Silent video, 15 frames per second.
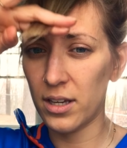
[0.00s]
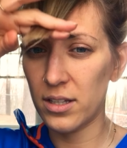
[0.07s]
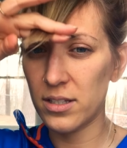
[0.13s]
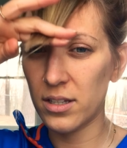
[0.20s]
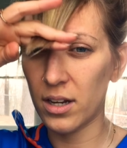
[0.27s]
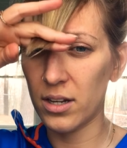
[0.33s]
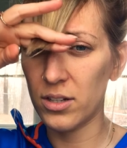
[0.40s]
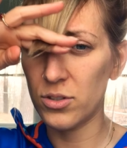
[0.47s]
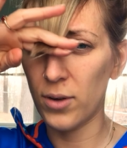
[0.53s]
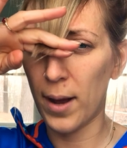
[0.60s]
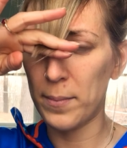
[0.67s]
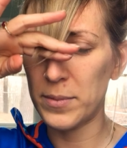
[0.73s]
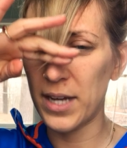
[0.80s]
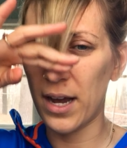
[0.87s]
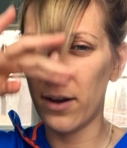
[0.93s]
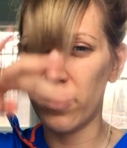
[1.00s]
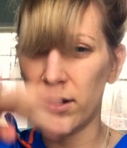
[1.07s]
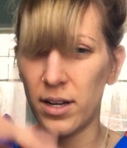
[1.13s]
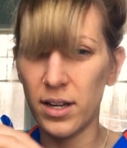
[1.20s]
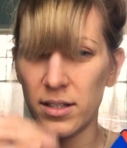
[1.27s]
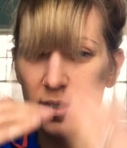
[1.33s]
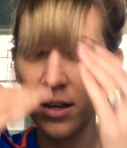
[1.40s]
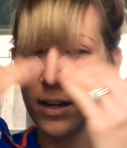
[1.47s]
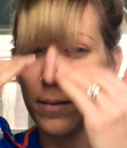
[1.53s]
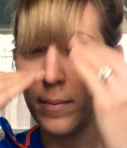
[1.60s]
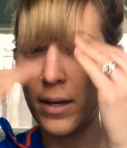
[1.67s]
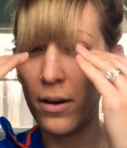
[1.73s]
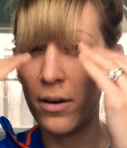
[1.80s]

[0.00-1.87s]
It's gonna drop down and it's gonna be